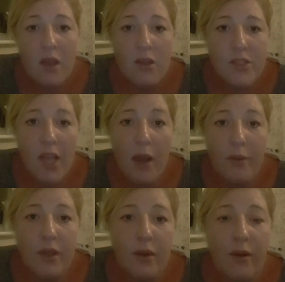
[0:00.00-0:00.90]
So,
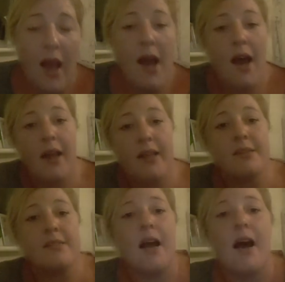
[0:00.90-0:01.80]
you
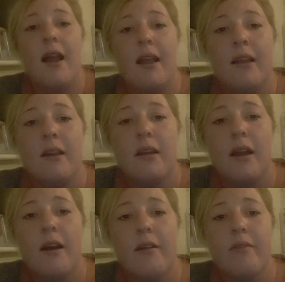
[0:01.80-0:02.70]
guys, I
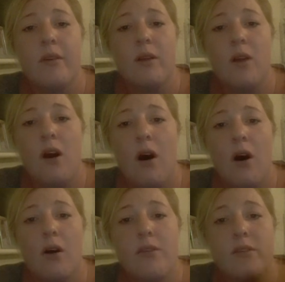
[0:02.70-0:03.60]
have
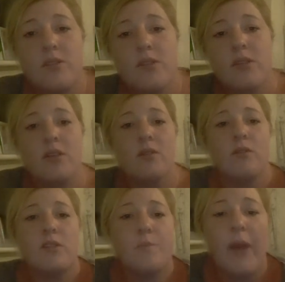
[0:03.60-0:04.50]
got
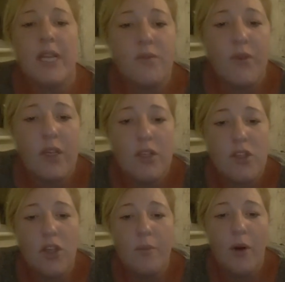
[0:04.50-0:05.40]
space for
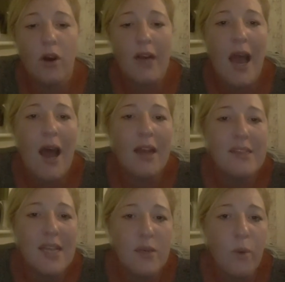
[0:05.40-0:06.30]
2 more. Now, I
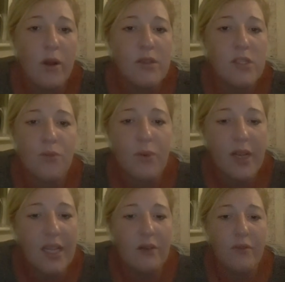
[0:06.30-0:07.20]
did want to
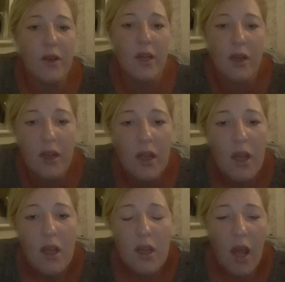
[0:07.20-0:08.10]
read for
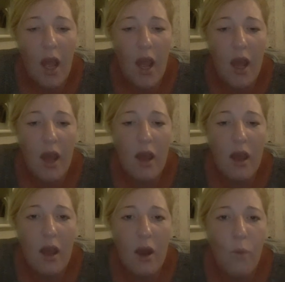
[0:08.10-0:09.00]

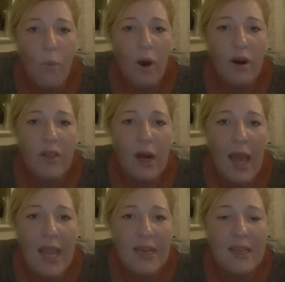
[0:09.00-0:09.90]
one of the
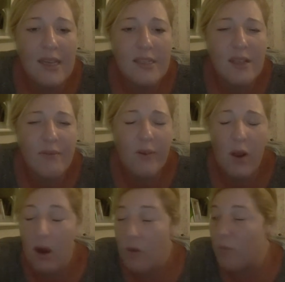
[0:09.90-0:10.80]
ladies. I've
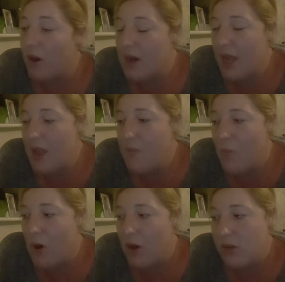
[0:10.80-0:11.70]
forgotten what her name
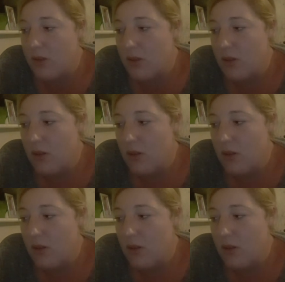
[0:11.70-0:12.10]
was.